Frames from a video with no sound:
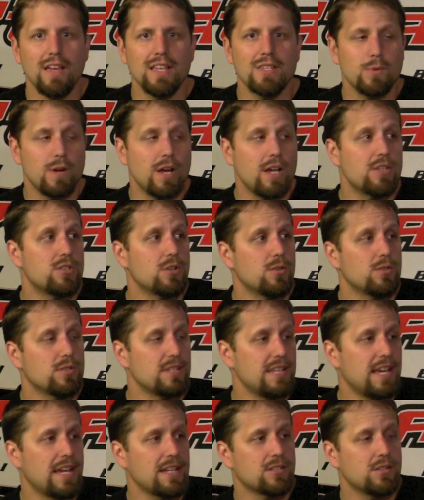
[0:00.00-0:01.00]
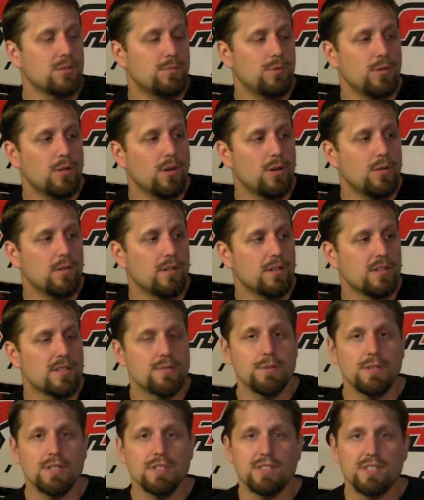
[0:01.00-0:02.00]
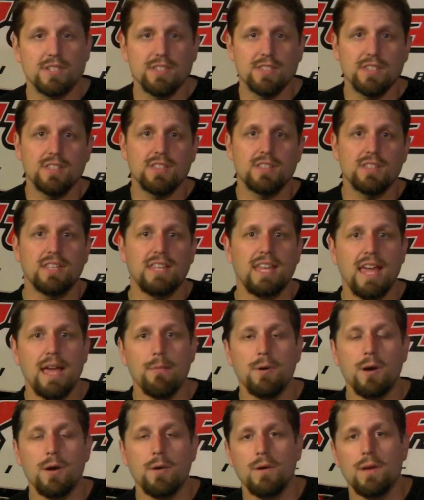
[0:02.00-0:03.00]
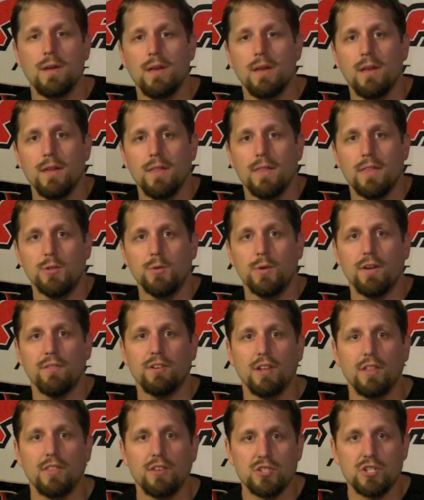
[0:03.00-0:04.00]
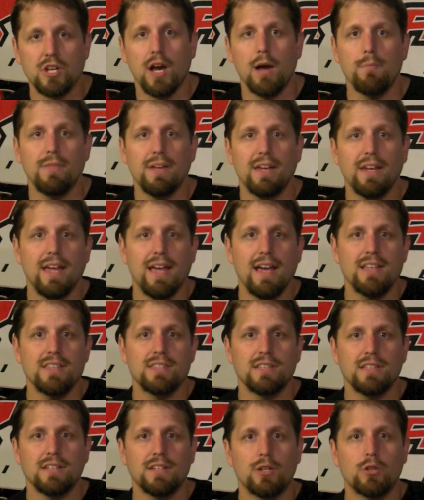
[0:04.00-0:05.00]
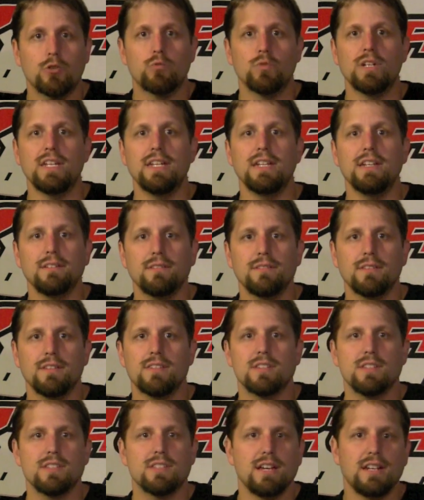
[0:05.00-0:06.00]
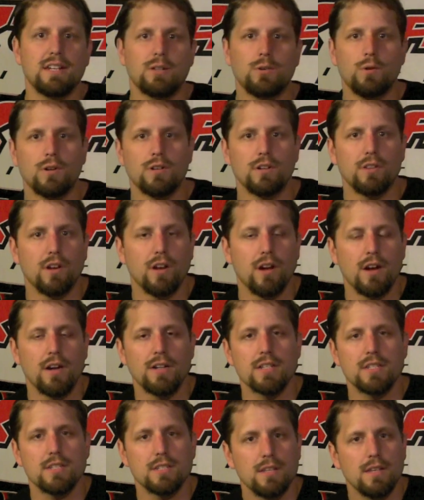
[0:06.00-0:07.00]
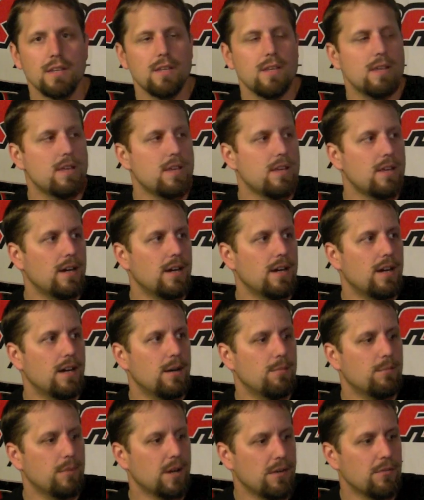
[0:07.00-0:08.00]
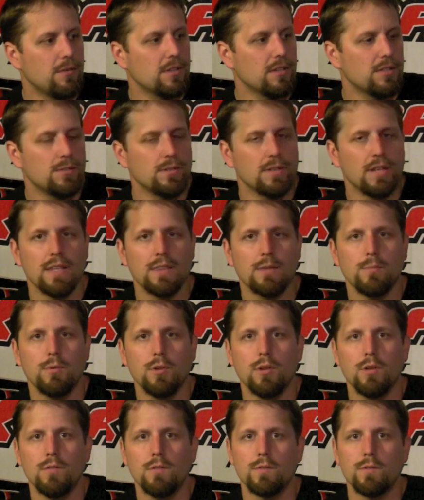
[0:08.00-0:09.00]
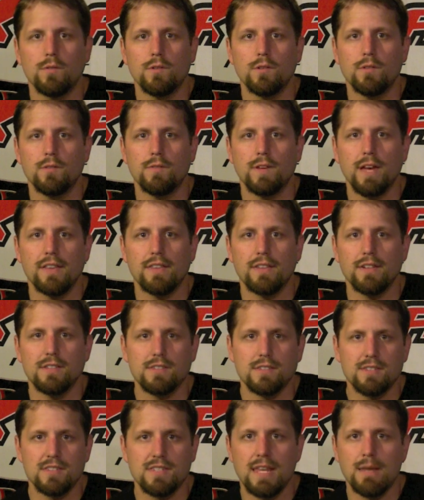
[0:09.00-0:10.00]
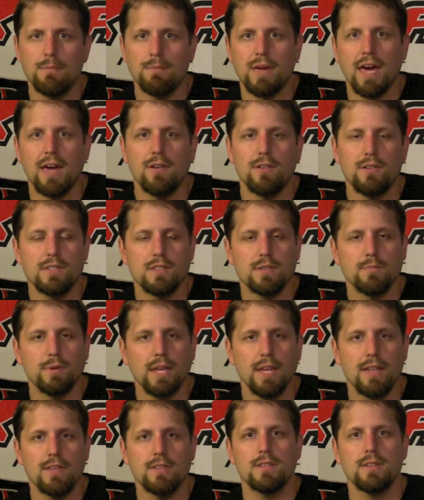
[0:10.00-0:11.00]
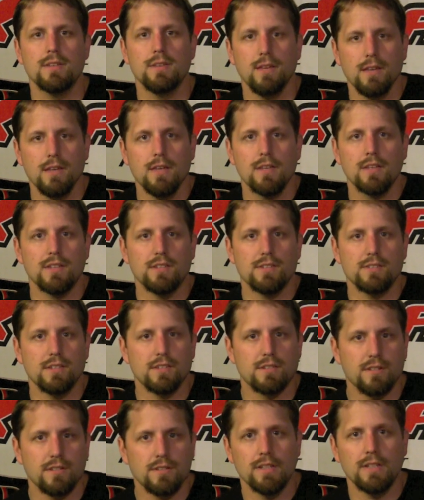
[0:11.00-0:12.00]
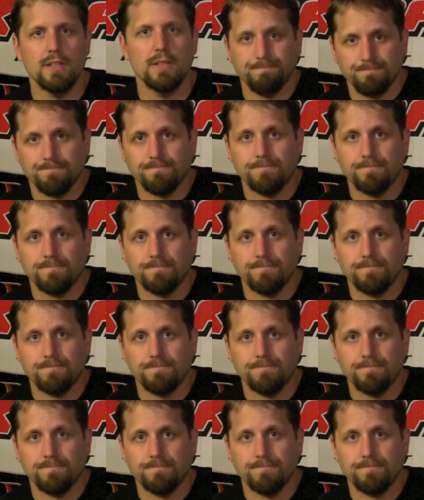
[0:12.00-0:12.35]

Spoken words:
That's why I chose the tactical pullover, is because it's consistent camo. They do have another top that has like a green. It's designed to go under the harness. But I really do like the pullover for the fact that it's the same pattern as the pants consistently.